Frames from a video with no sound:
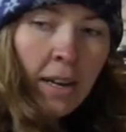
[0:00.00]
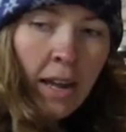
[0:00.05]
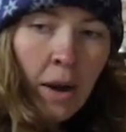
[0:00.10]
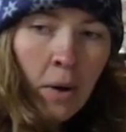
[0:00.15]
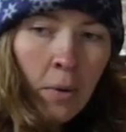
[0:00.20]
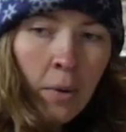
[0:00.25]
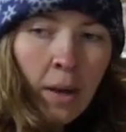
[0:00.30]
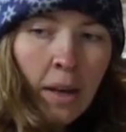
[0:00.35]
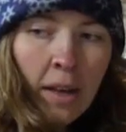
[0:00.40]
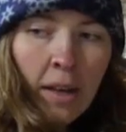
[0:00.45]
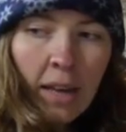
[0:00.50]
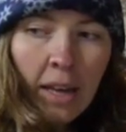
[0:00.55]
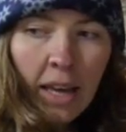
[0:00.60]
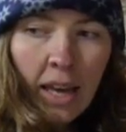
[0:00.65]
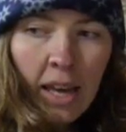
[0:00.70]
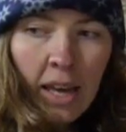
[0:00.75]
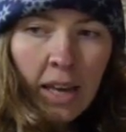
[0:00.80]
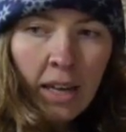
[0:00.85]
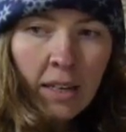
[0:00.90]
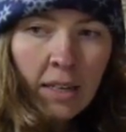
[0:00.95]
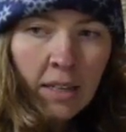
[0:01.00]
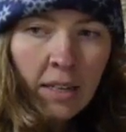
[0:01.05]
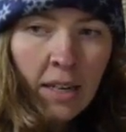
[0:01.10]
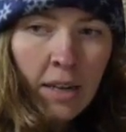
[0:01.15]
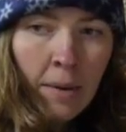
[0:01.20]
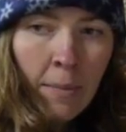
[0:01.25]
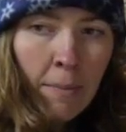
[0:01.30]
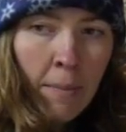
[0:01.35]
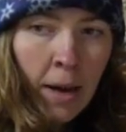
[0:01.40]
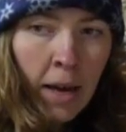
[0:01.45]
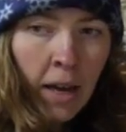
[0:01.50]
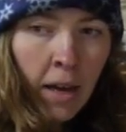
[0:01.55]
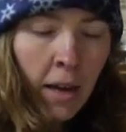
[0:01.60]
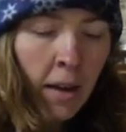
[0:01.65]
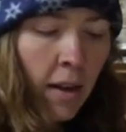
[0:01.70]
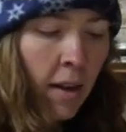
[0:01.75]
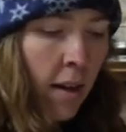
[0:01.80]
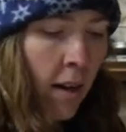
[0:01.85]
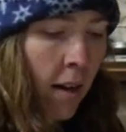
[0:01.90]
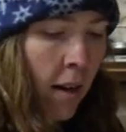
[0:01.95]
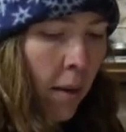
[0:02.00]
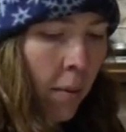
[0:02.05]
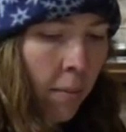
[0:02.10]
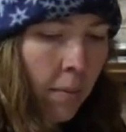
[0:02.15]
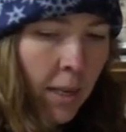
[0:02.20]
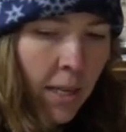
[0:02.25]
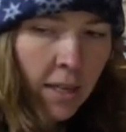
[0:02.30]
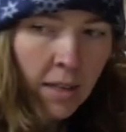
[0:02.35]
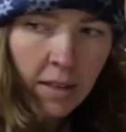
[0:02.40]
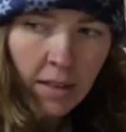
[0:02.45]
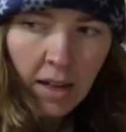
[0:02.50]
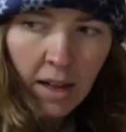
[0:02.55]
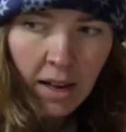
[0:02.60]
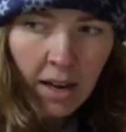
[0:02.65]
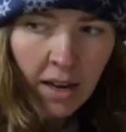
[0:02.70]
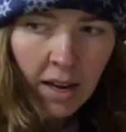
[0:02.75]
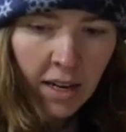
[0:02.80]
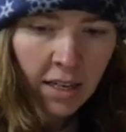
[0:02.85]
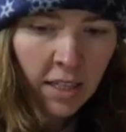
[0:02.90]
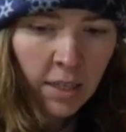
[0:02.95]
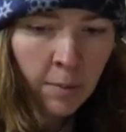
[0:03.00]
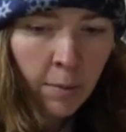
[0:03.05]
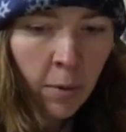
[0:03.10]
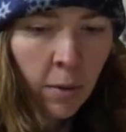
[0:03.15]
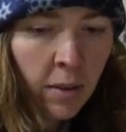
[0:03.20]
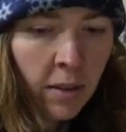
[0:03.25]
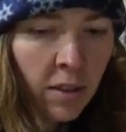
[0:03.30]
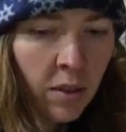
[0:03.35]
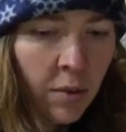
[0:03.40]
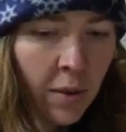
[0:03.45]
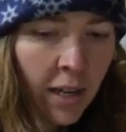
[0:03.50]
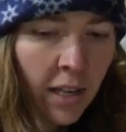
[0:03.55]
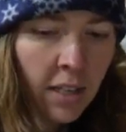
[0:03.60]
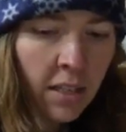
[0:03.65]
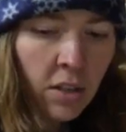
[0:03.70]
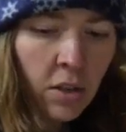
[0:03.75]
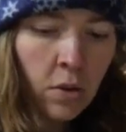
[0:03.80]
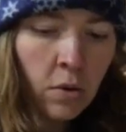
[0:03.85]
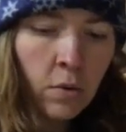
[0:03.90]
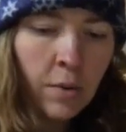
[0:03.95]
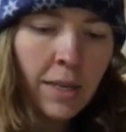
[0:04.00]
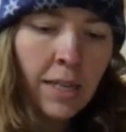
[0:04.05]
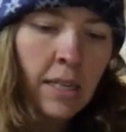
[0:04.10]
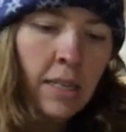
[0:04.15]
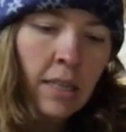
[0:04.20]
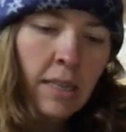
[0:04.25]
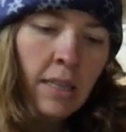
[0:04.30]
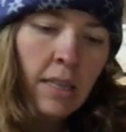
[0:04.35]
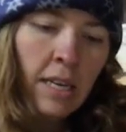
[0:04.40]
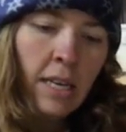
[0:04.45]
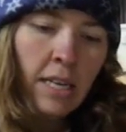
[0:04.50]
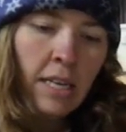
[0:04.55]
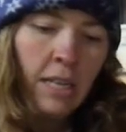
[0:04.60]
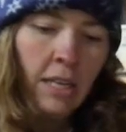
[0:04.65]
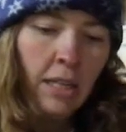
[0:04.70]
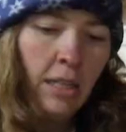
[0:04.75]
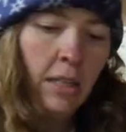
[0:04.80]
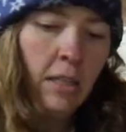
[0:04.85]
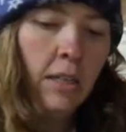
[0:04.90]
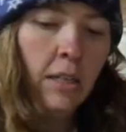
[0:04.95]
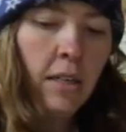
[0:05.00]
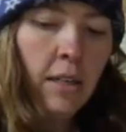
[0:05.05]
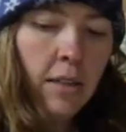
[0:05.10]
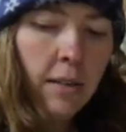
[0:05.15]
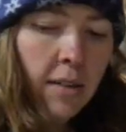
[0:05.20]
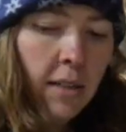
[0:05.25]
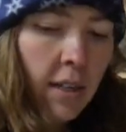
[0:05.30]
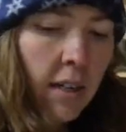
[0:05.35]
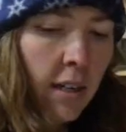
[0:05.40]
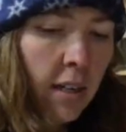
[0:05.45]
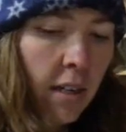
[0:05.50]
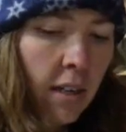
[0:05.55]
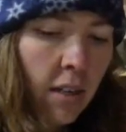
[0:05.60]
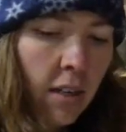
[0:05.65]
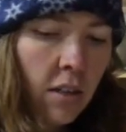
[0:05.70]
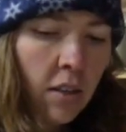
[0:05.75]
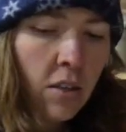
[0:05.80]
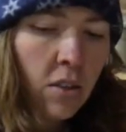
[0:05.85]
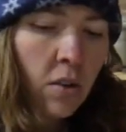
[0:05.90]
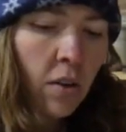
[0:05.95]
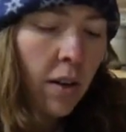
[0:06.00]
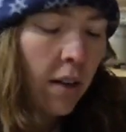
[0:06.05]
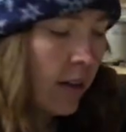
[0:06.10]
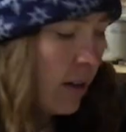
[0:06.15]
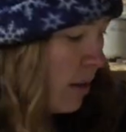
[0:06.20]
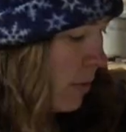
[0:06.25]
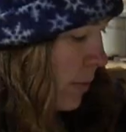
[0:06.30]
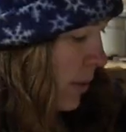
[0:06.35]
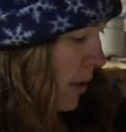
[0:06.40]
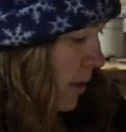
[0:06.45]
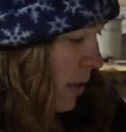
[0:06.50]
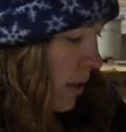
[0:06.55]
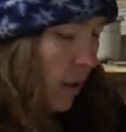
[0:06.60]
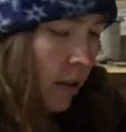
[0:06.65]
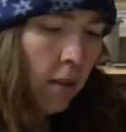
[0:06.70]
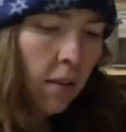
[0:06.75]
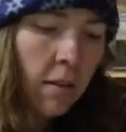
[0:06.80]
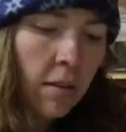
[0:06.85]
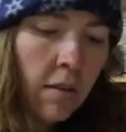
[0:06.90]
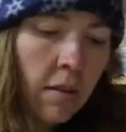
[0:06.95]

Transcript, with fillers: now. And my um, next bowl is ready to go in the kiln. So I will